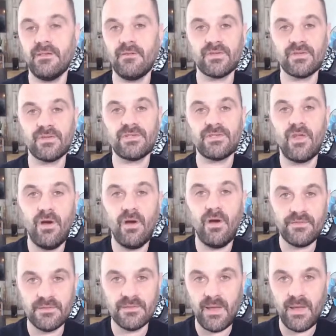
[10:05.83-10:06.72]
They've got
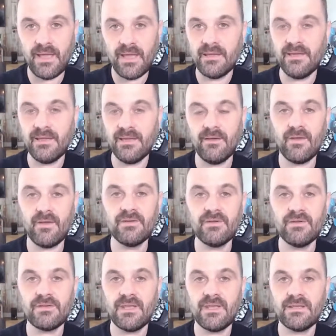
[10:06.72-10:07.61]
staff to pay. Now,
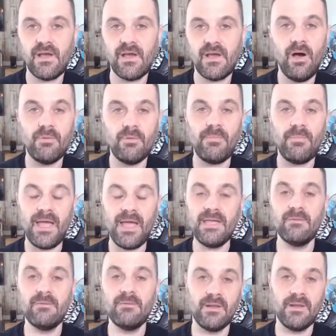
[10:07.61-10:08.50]
those things aren't
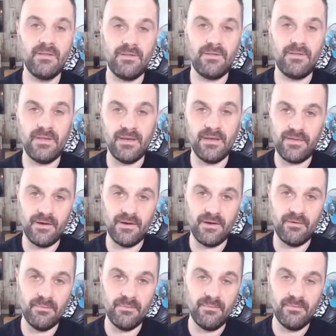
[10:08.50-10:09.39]
payable in
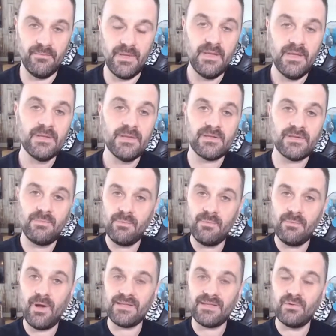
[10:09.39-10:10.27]
Ethereum, so
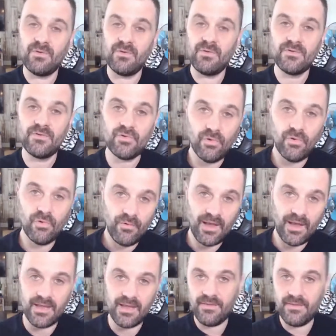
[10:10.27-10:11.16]
people had to withdraw
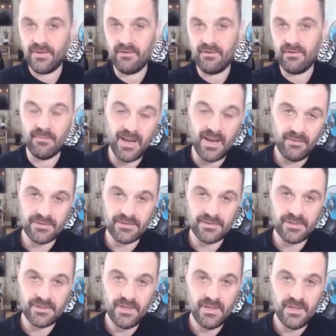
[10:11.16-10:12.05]
that Ethereum
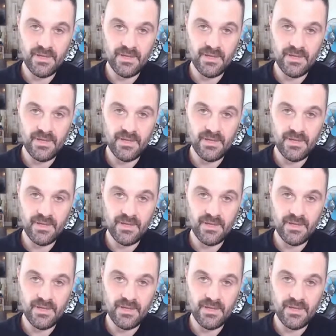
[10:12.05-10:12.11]
out.